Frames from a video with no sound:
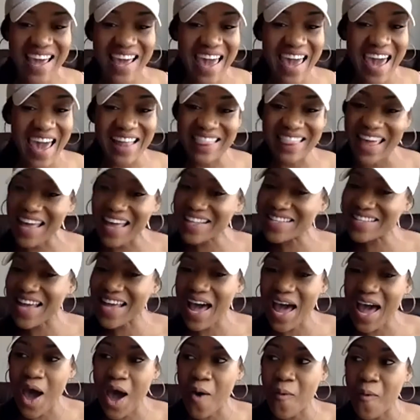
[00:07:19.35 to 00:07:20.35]
At that
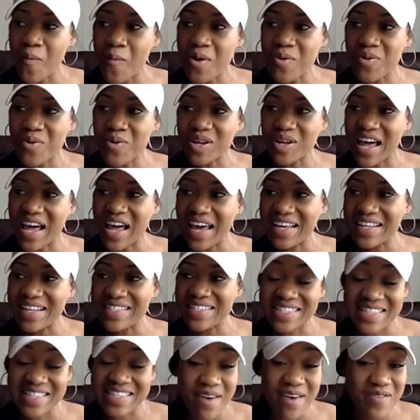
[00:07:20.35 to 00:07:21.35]
time, we were like
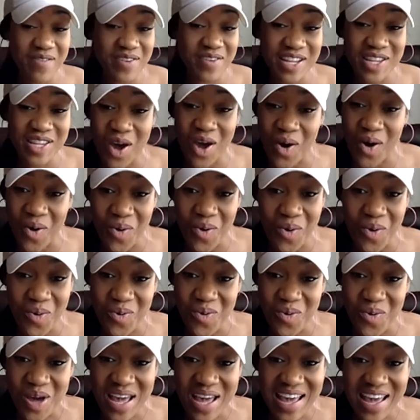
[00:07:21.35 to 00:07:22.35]
7-0,
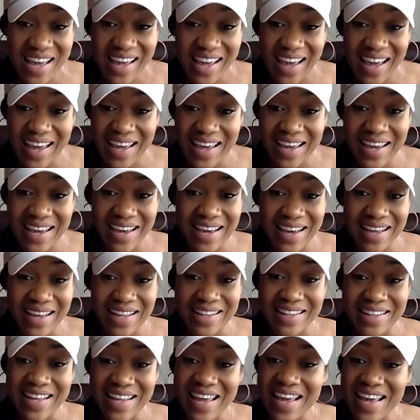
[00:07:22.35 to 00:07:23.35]

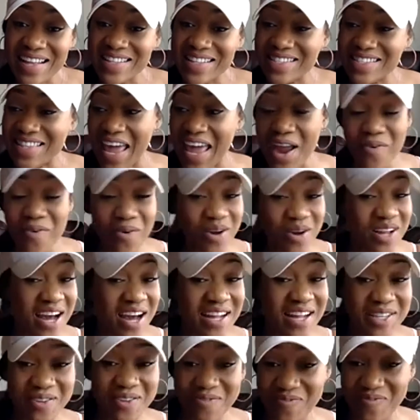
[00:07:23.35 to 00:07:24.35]
and they were
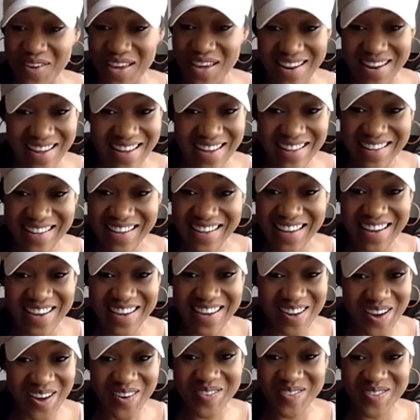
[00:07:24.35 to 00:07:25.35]
undefeated. You
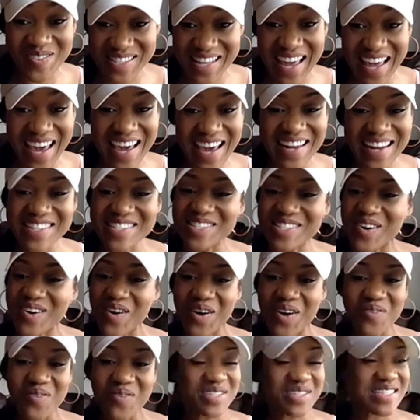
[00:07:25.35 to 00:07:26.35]
know what I'm saying? And so
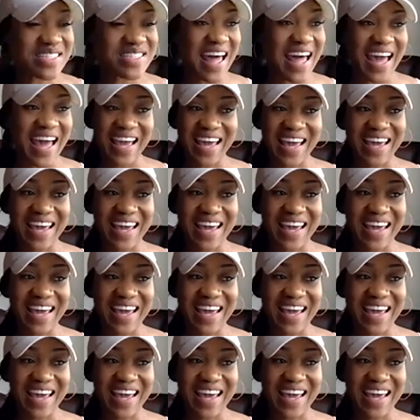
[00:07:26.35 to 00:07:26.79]
it was like,